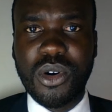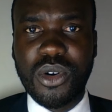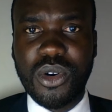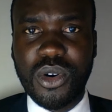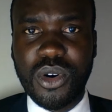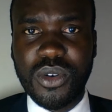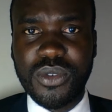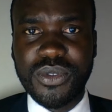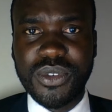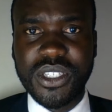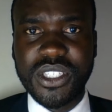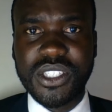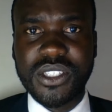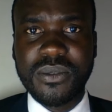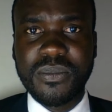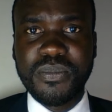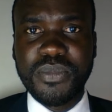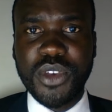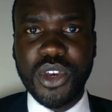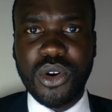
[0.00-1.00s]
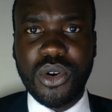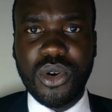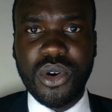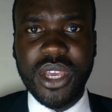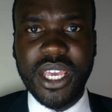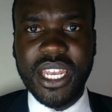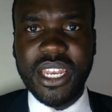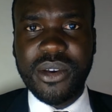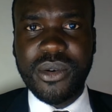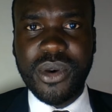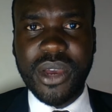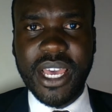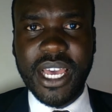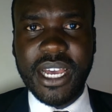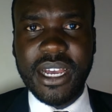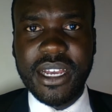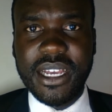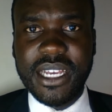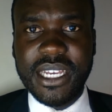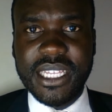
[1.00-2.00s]
or office or anywhere
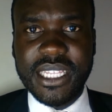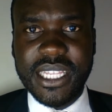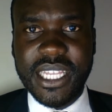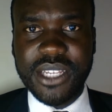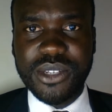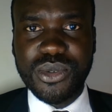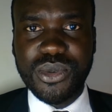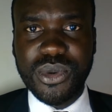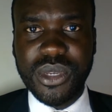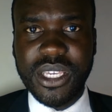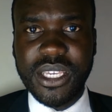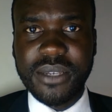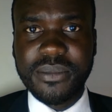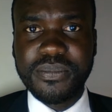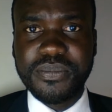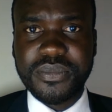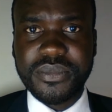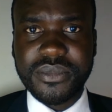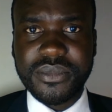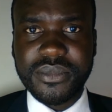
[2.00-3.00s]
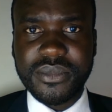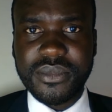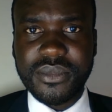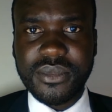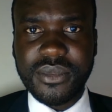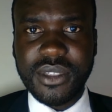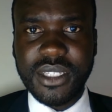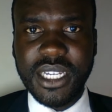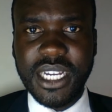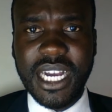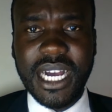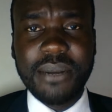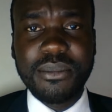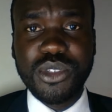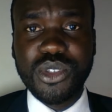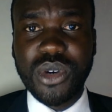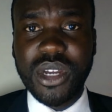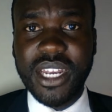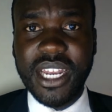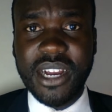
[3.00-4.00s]
that we come
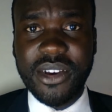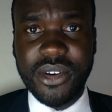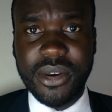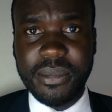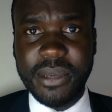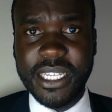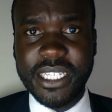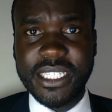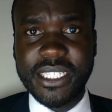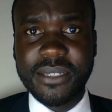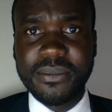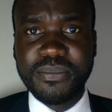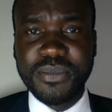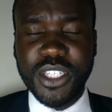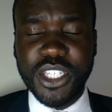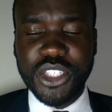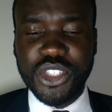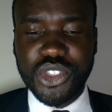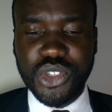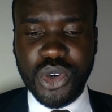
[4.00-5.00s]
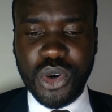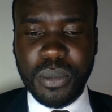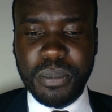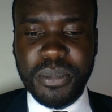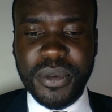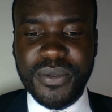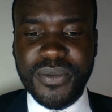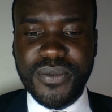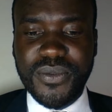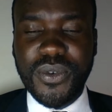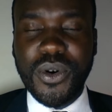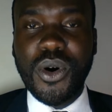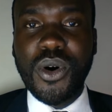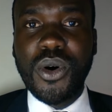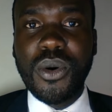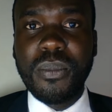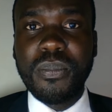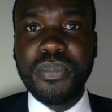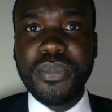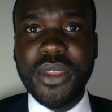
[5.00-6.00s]
to an agreement. So
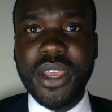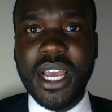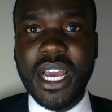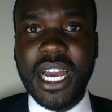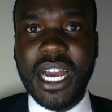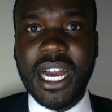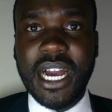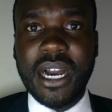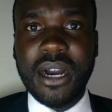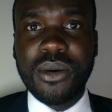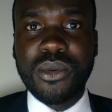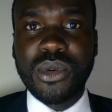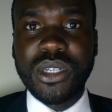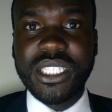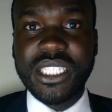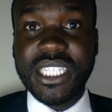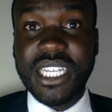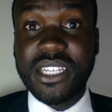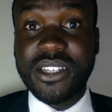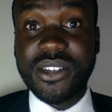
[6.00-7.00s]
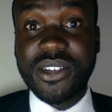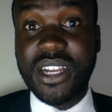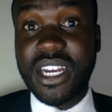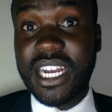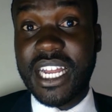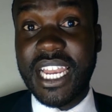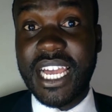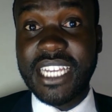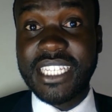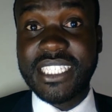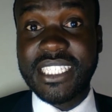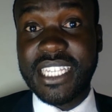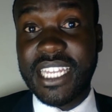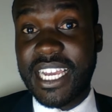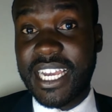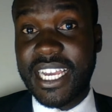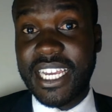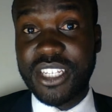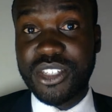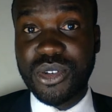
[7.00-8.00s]
before we start on our class,
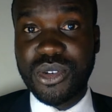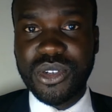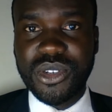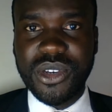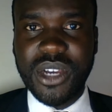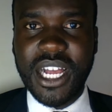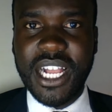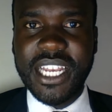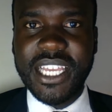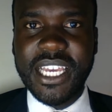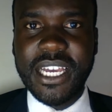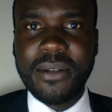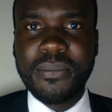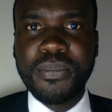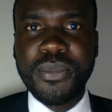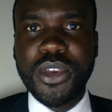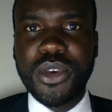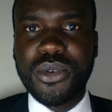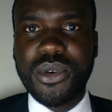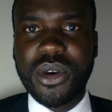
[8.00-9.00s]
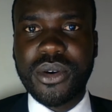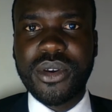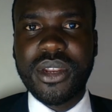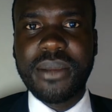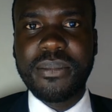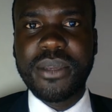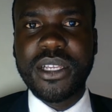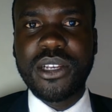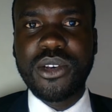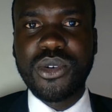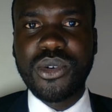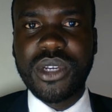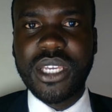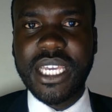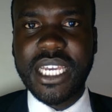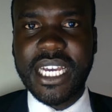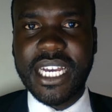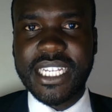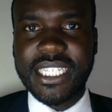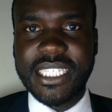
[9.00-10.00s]
like I told you earlier, we're going to be
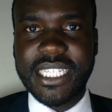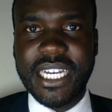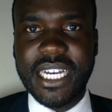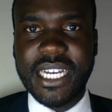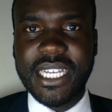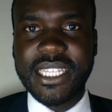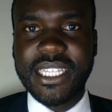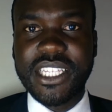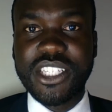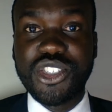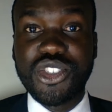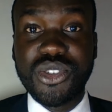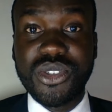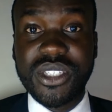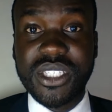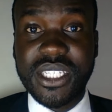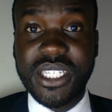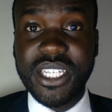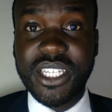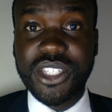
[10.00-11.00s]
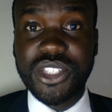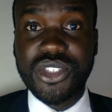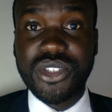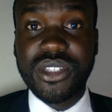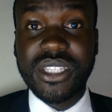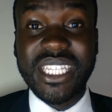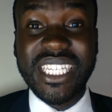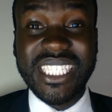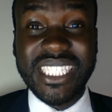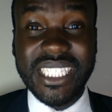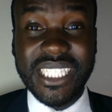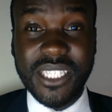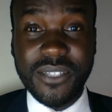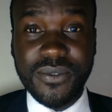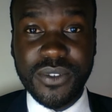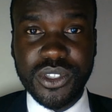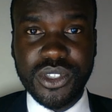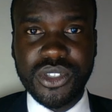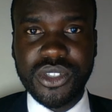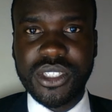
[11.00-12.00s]
looking at the jurisdiction, the
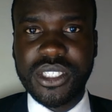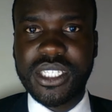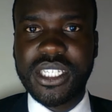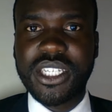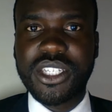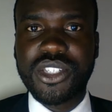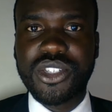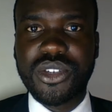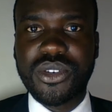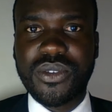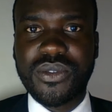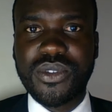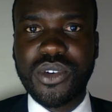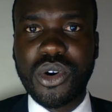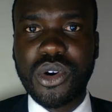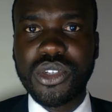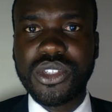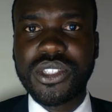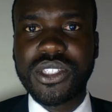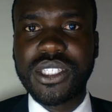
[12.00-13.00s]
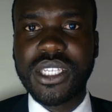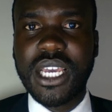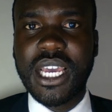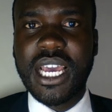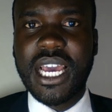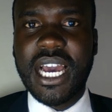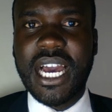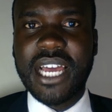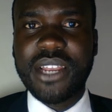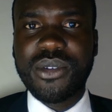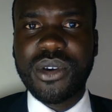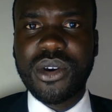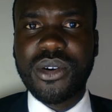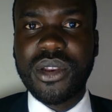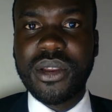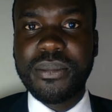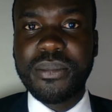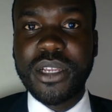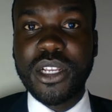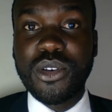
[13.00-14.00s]
civil jurisdiction of courts, and we're going
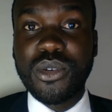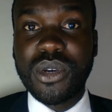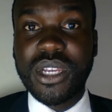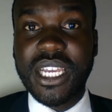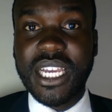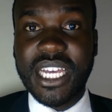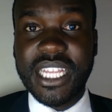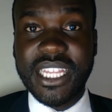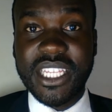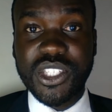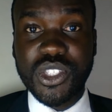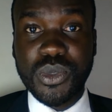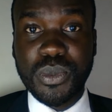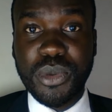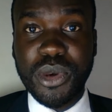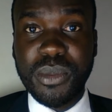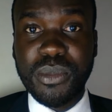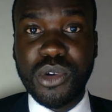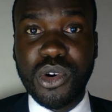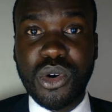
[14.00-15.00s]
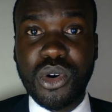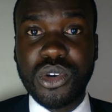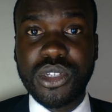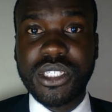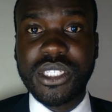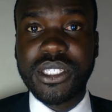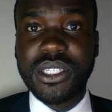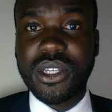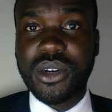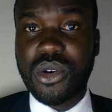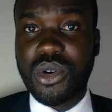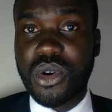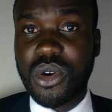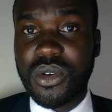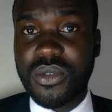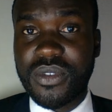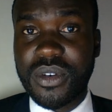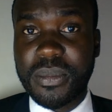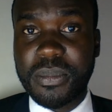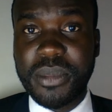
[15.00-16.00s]
to be looking at the Supreme Court, the Court
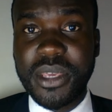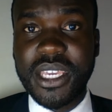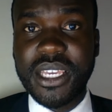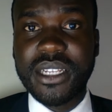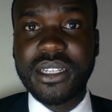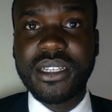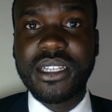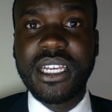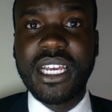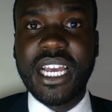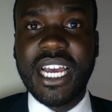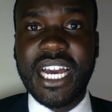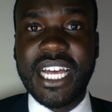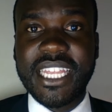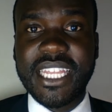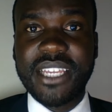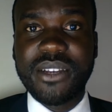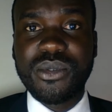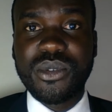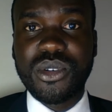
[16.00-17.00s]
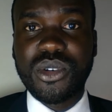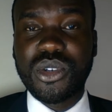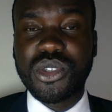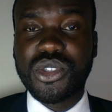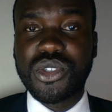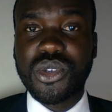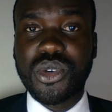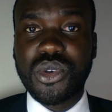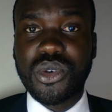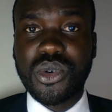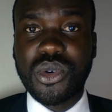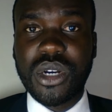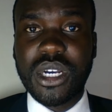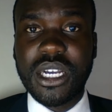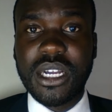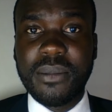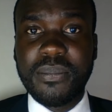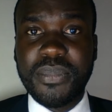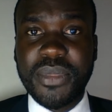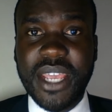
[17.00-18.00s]
of Appeal, and then we'll also look
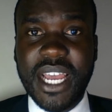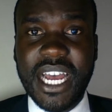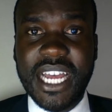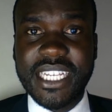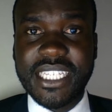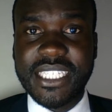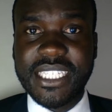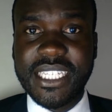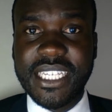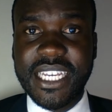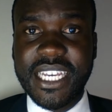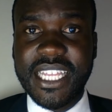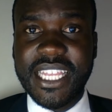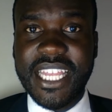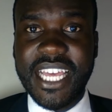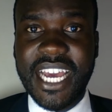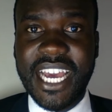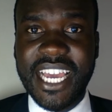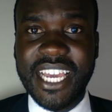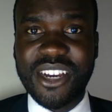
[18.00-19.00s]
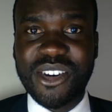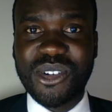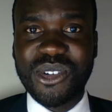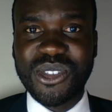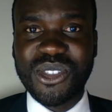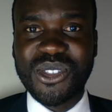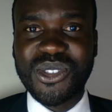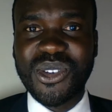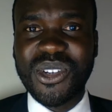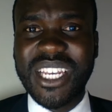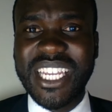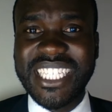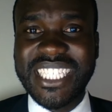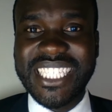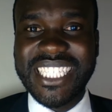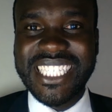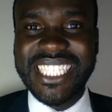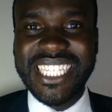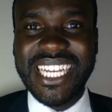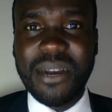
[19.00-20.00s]
at the High Court. So let's
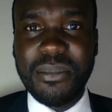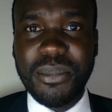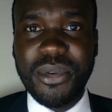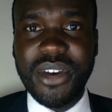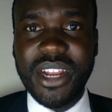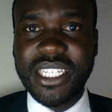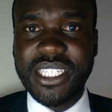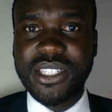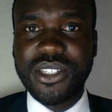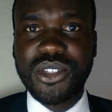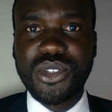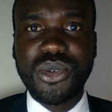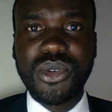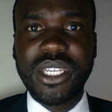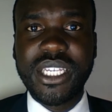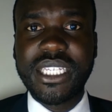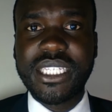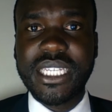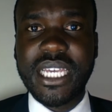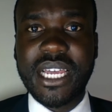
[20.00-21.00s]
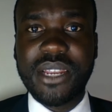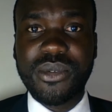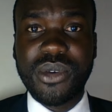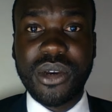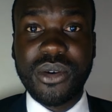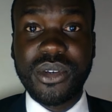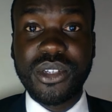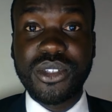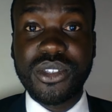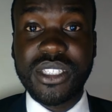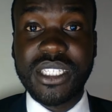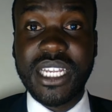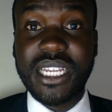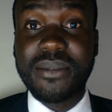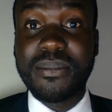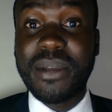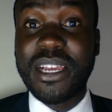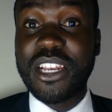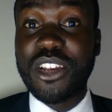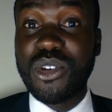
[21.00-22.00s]
jump right into it, and we're going to
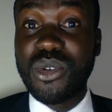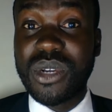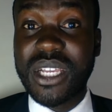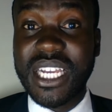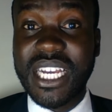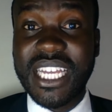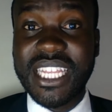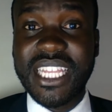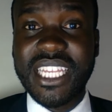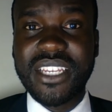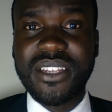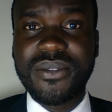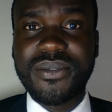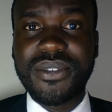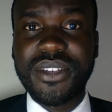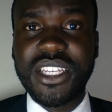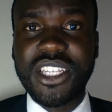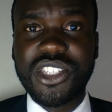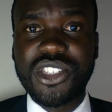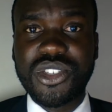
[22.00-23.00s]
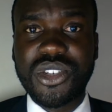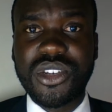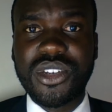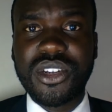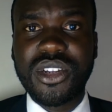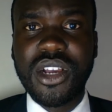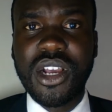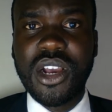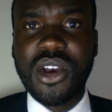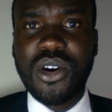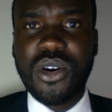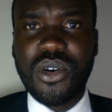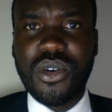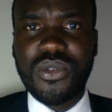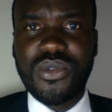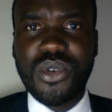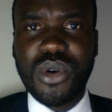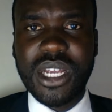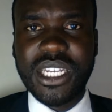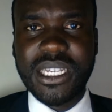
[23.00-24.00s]
start by looking at the definition
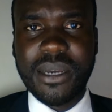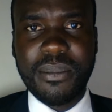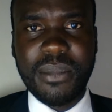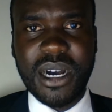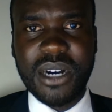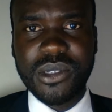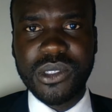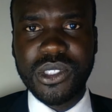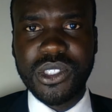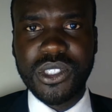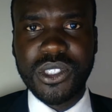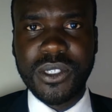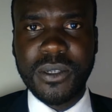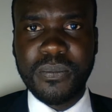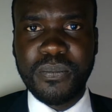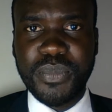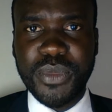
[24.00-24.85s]
of what amounts